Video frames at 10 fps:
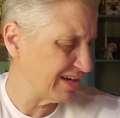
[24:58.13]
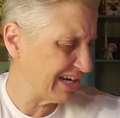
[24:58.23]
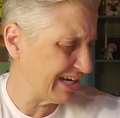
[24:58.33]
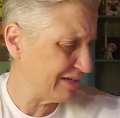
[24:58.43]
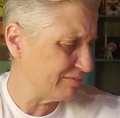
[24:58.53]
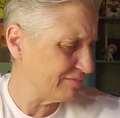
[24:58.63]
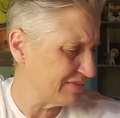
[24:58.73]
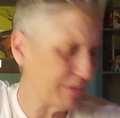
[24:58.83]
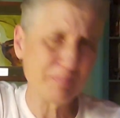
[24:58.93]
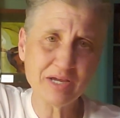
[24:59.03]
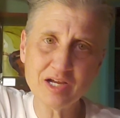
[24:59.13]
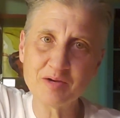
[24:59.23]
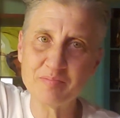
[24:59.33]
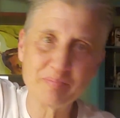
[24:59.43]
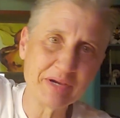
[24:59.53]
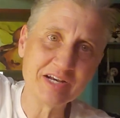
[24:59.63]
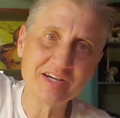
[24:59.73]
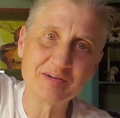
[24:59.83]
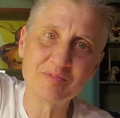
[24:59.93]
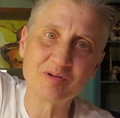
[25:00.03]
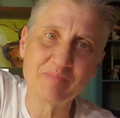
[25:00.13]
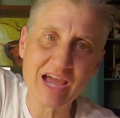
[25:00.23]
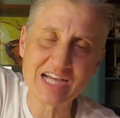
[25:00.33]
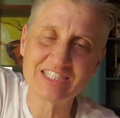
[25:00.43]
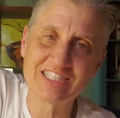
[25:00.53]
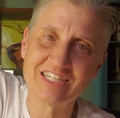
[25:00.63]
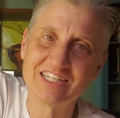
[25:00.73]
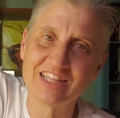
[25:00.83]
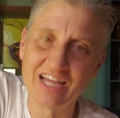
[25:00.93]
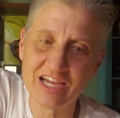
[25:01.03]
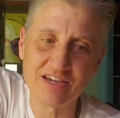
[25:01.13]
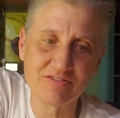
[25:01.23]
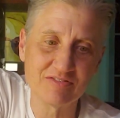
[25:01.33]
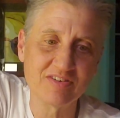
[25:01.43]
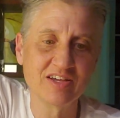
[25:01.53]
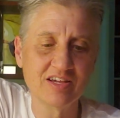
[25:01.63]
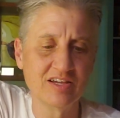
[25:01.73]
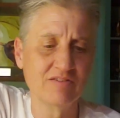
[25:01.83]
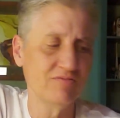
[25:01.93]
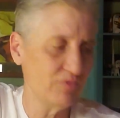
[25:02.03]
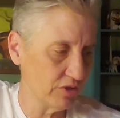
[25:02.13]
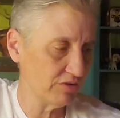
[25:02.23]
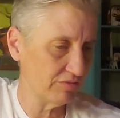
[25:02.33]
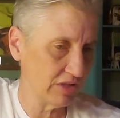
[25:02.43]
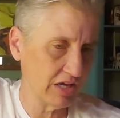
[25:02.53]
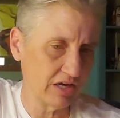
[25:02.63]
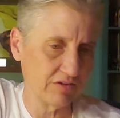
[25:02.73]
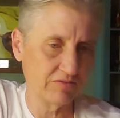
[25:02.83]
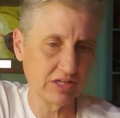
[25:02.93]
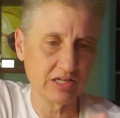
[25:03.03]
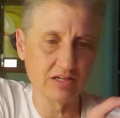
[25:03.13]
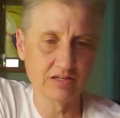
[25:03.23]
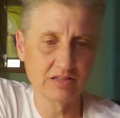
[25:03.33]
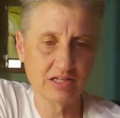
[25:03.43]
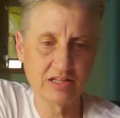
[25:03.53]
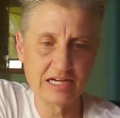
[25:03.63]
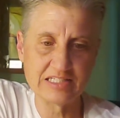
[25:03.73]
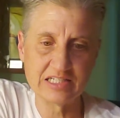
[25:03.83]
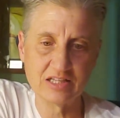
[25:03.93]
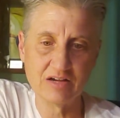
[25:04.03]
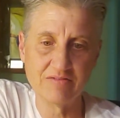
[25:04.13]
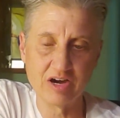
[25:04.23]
a bigger, better, more passionate life full of love, like the classy love